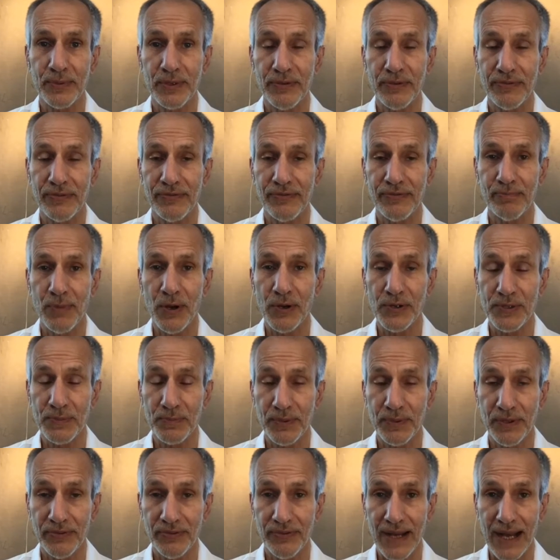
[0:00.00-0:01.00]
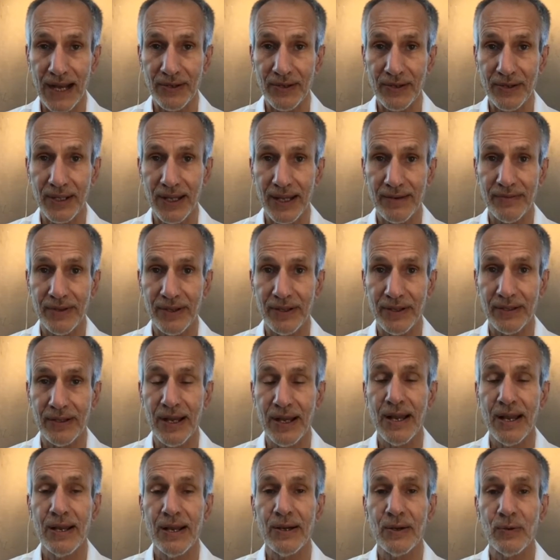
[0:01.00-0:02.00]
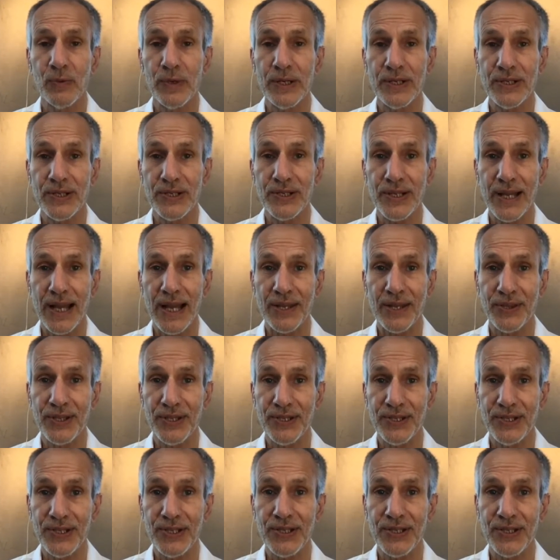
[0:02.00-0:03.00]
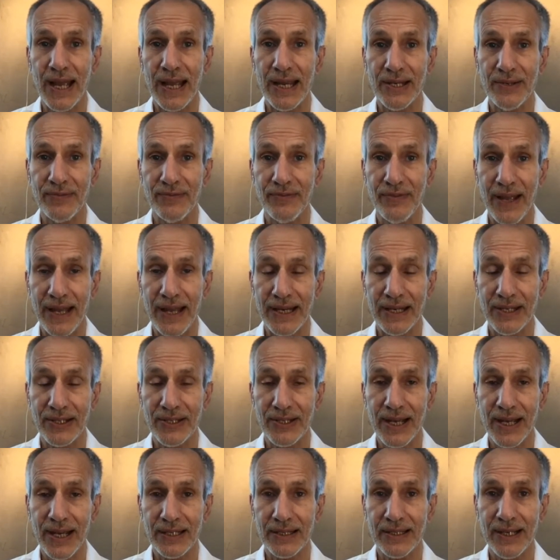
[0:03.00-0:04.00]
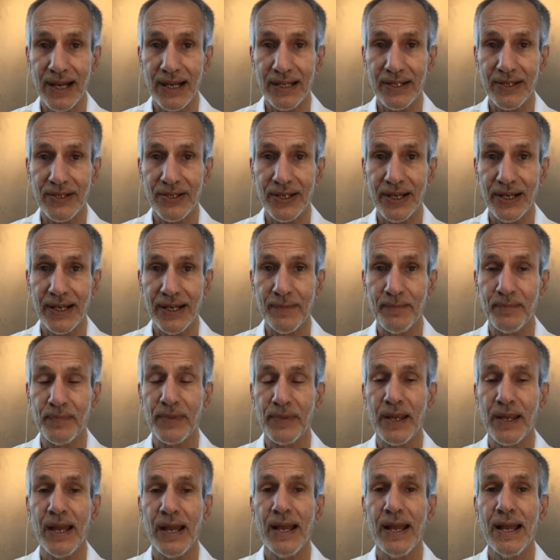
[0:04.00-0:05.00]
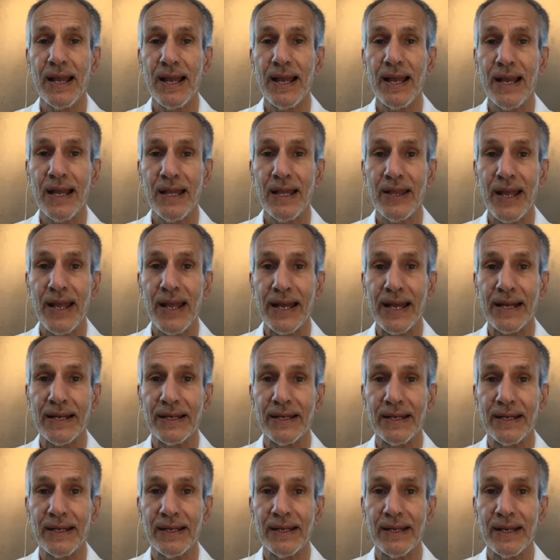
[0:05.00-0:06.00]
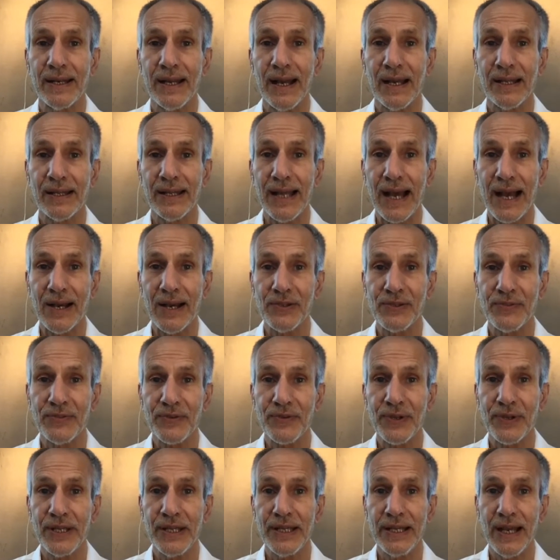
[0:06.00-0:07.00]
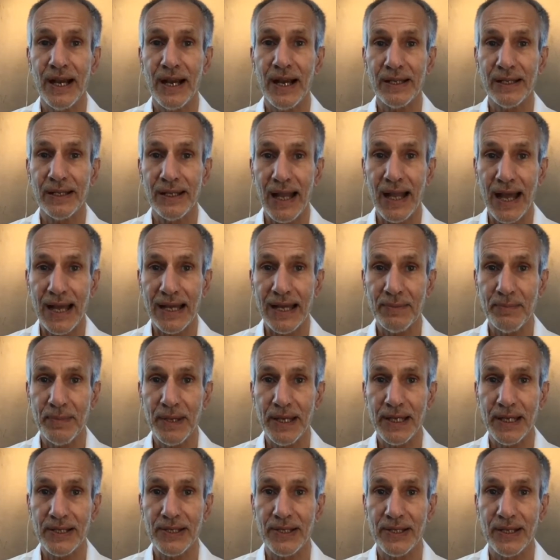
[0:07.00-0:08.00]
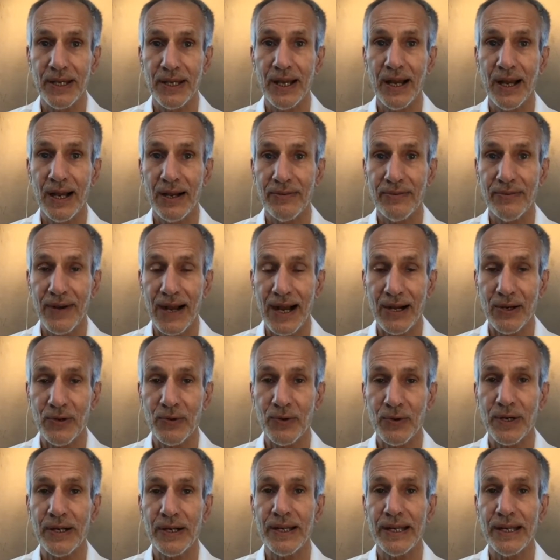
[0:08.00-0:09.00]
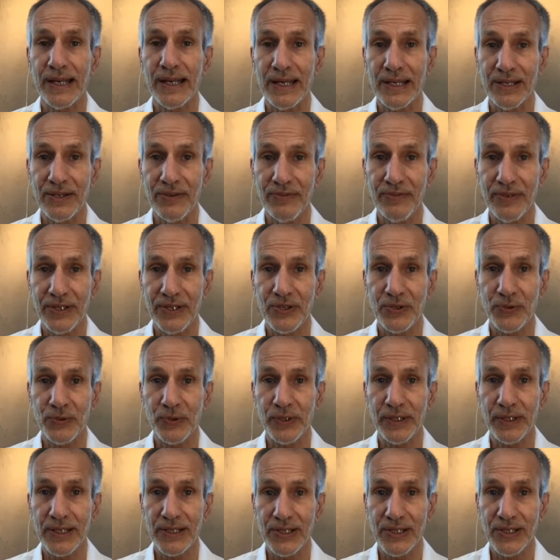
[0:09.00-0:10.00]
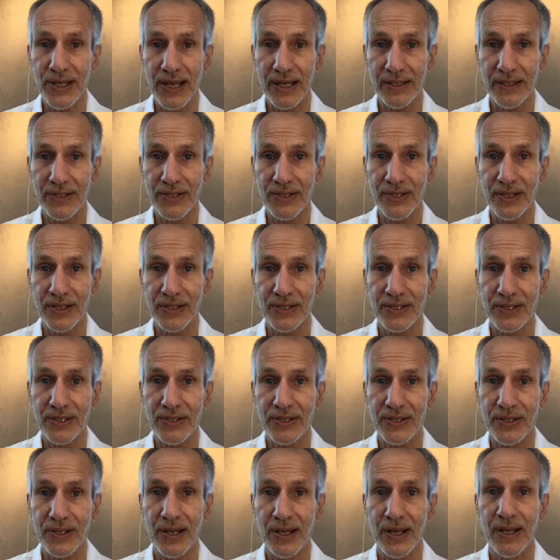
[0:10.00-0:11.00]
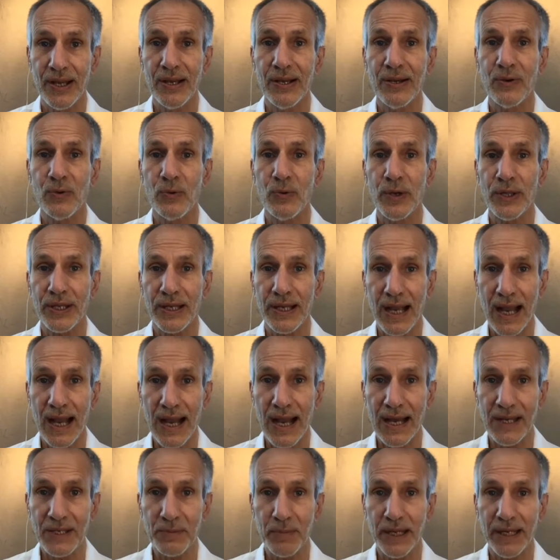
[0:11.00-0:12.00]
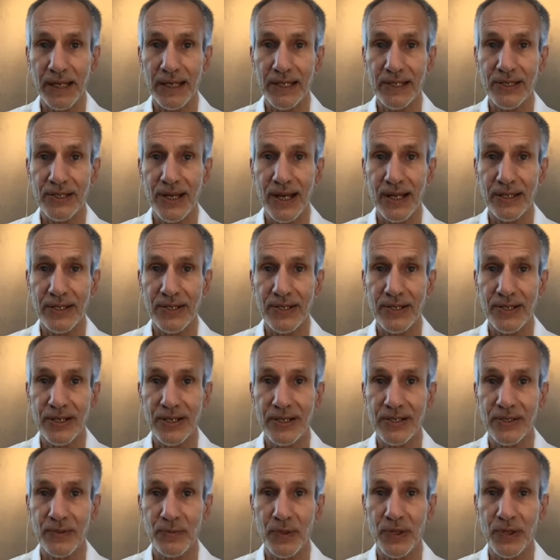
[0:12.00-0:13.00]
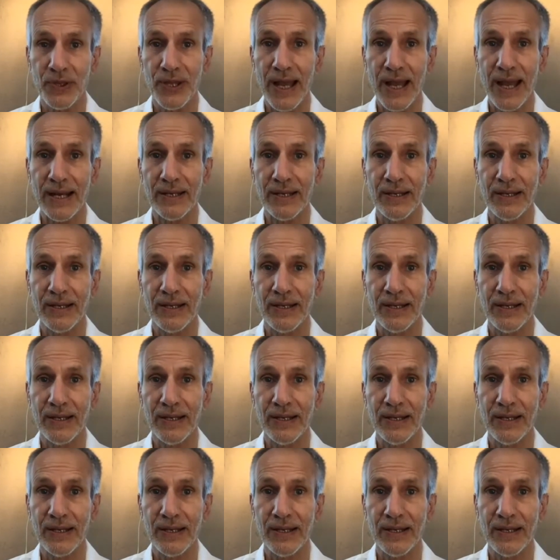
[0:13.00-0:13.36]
most profound level, which is that this is a Vedic technology that allows for the alignment of our individual intelligence with cosmic intelligence, with that